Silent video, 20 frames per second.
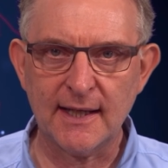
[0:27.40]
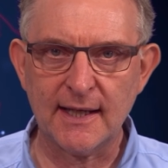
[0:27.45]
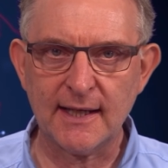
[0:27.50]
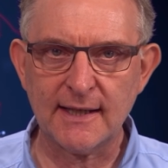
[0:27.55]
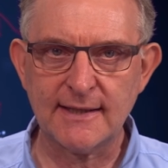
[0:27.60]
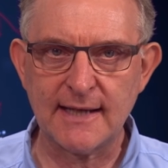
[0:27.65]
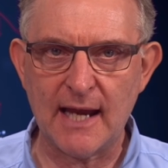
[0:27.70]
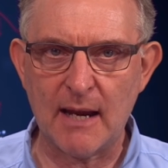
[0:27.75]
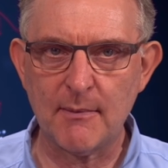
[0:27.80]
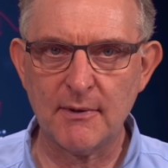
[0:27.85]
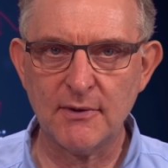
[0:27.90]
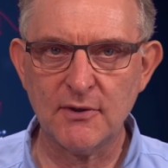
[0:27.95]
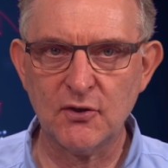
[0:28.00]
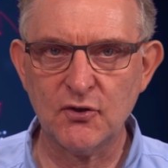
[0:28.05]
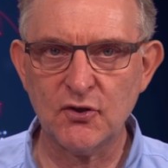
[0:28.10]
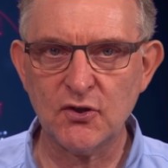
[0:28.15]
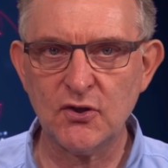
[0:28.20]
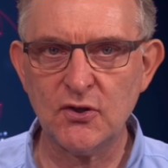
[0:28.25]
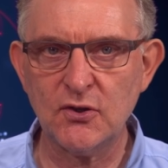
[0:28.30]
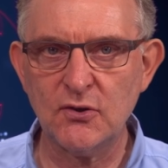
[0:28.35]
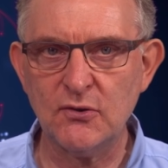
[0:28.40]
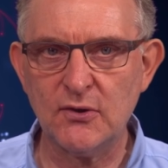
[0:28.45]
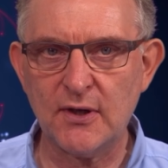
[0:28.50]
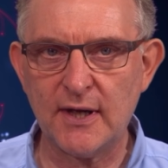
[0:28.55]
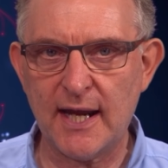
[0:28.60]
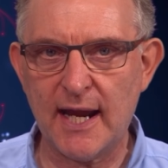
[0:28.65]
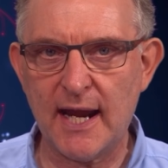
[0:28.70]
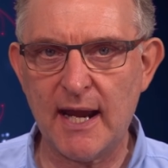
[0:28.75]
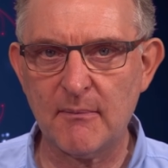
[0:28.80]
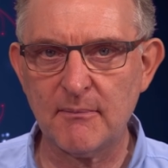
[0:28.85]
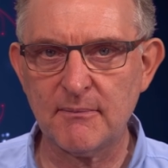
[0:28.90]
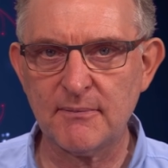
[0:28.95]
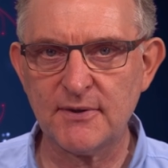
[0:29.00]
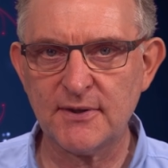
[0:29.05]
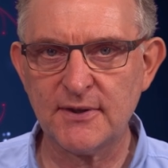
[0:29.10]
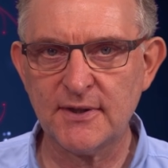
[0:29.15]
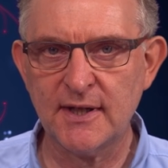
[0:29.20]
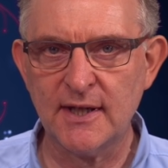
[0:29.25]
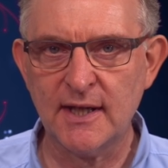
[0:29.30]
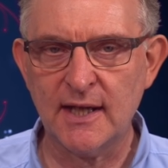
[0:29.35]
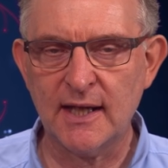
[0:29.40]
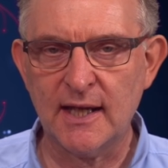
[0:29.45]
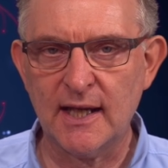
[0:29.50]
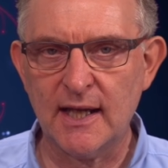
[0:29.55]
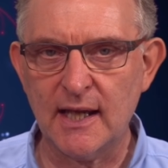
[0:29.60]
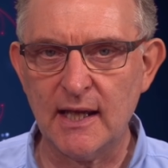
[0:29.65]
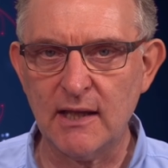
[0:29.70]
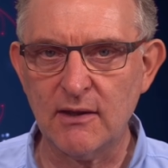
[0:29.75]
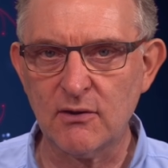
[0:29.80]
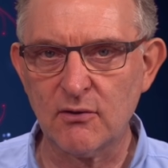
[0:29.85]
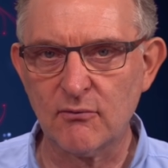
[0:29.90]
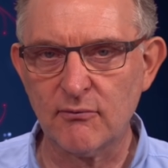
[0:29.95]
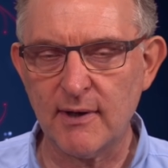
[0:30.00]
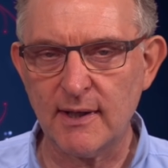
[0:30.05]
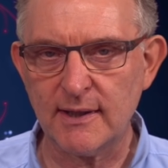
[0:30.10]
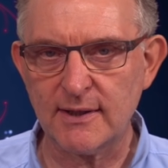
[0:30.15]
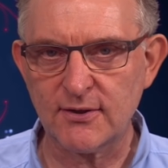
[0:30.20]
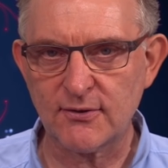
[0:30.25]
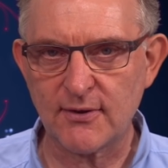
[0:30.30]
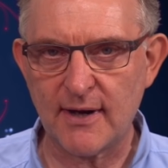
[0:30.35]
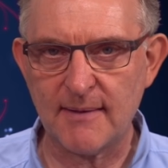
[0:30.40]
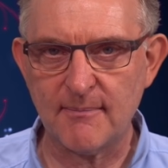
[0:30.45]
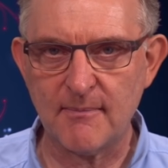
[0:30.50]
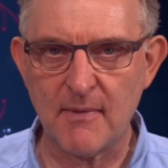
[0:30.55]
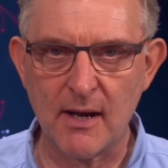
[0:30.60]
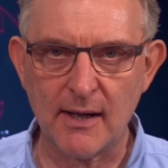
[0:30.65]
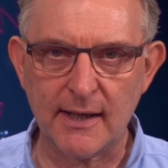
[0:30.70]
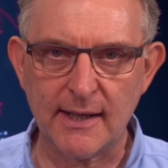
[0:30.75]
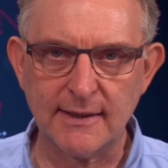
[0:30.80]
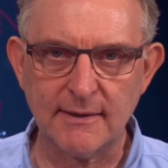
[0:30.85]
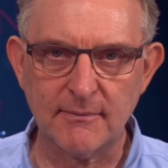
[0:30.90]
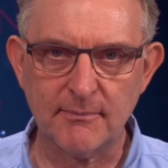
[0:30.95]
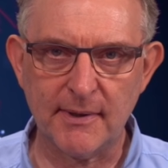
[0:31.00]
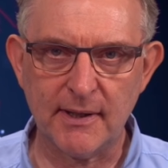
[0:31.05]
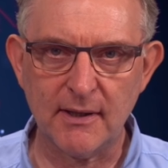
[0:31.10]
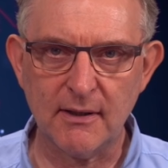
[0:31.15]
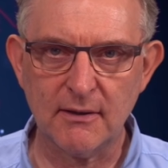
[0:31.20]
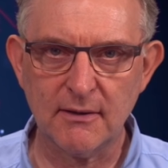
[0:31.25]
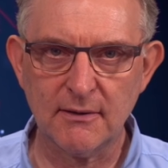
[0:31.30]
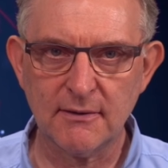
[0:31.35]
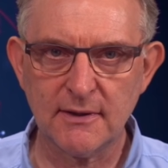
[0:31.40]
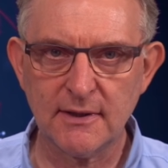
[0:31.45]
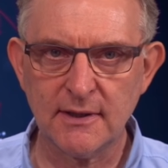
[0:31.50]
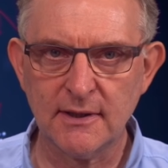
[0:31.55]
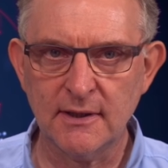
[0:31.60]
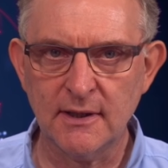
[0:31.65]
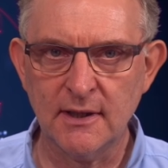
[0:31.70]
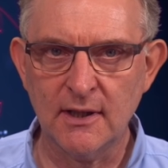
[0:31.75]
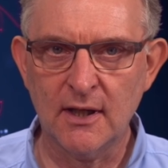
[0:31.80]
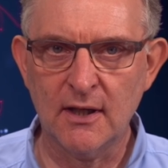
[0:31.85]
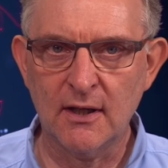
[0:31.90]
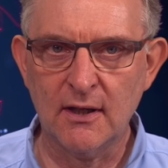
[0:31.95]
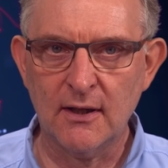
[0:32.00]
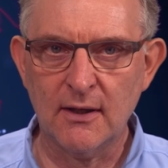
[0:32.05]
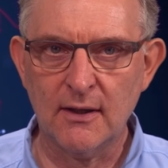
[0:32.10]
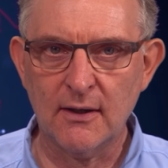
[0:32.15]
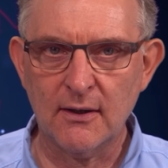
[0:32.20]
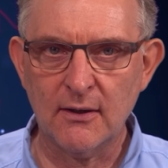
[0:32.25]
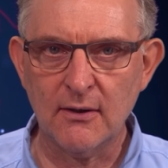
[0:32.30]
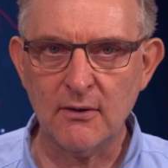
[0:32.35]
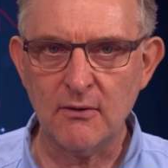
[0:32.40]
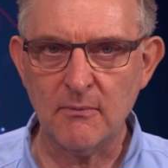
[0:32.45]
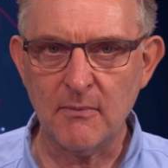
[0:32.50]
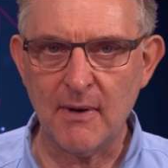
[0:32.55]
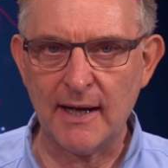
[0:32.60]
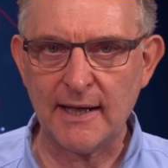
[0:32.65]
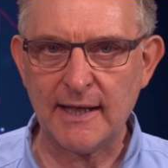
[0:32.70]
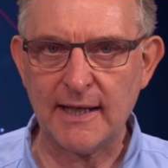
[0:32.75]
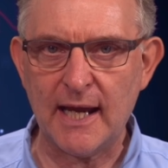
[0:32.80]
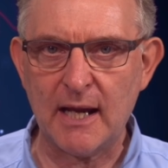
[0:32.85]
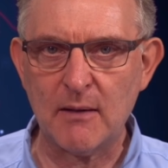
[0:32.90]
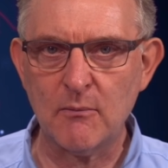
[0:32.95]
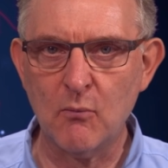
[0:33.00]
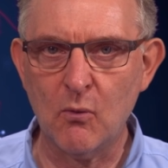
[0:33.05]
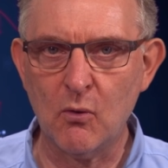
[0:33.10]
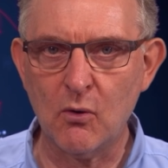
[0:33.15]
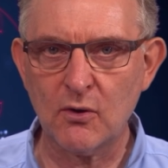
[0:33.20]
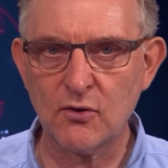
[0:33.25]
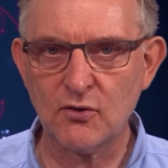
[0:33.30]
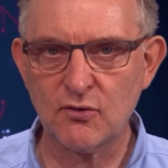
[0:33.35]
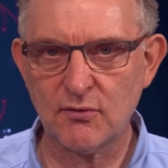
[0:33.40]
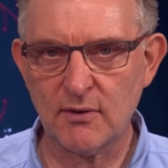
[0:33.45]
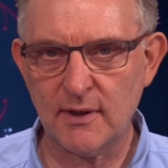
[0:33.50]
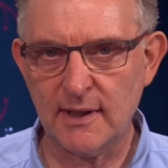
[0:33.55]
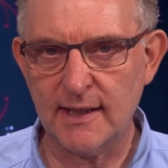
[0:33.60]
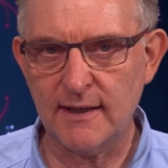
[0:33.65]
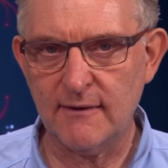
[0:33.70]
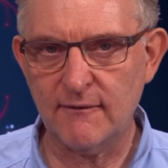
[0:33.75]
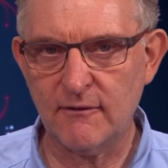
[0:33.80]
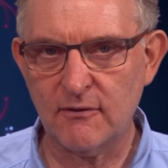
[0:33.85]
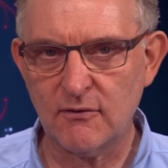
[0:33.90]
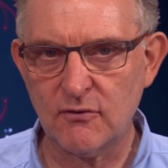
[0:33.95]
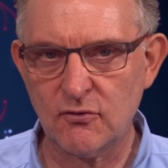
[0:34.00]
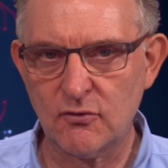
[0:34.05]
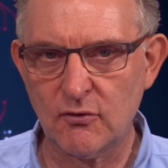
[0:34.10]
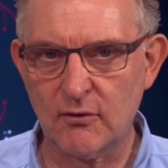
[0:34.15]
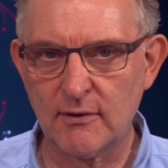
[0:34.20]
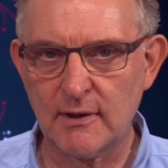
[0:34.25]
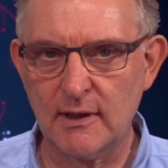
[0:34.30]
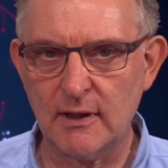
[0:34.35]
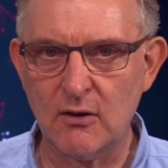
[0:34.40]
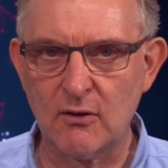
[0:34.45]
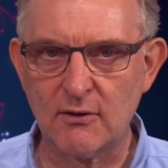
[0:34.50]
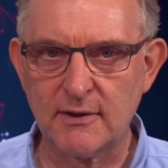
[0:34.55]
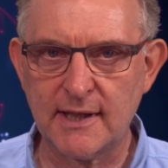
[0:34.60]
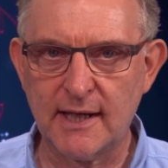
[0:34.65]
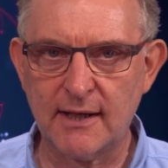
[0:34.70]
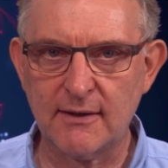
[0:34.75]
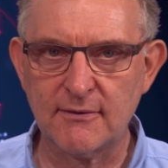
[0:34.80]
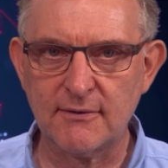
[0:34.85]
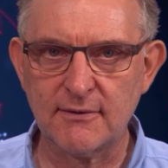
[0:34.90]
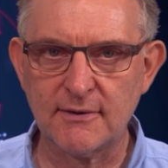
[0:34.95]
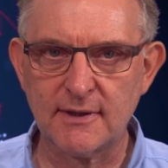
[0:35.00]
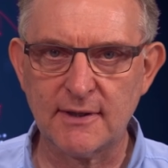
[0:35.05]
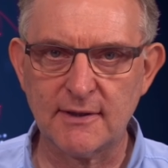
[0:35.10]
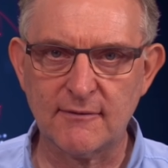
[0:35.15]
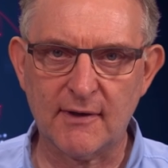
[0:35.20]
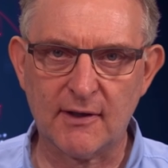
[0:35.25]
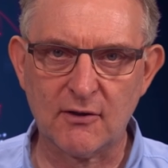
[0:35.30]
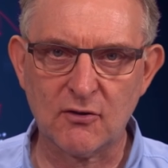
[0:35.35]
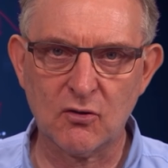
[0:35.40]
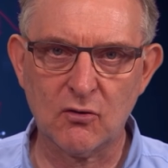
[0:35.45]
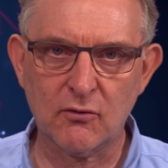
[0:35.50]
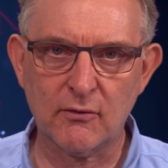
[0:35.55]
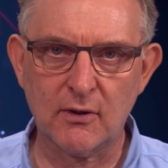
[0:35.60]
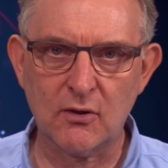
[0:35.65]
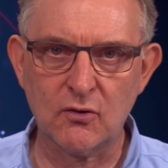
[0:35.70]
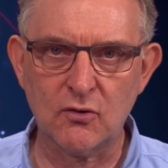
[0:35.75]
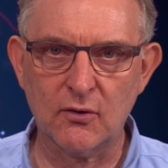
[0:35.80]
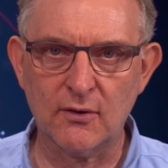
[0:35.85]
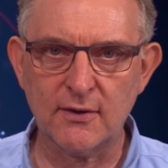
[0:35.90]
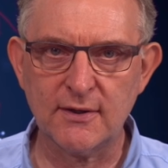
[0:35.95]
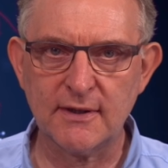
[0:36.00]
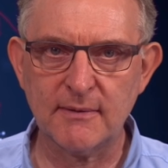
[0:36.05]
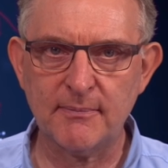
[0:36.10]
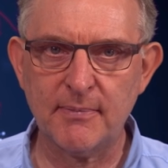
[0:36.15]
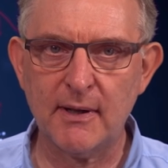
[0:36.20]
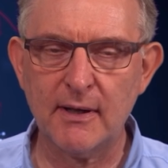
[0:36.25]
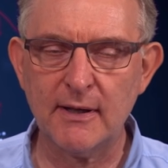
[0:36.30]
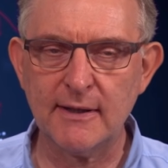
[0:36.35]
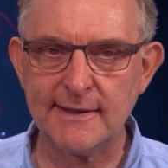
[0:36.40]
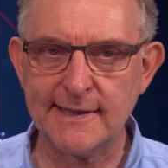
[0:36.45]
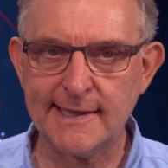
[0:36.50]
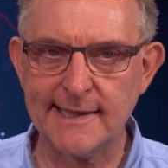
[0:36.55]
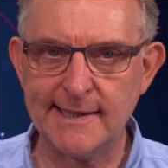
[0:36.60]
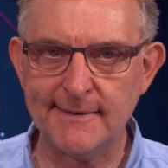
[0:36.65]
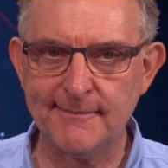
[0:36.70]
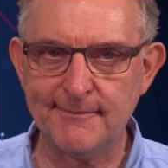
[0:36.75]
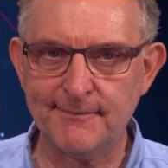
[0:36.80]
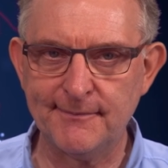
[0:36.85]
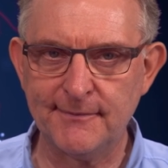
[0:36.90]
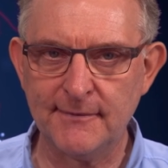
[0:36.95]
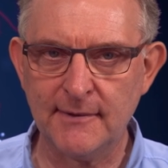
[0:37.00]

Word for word: examine the two camps in the real estate market and beyond, who might get mortgage relief during the lockdowns as Victoria joins the party?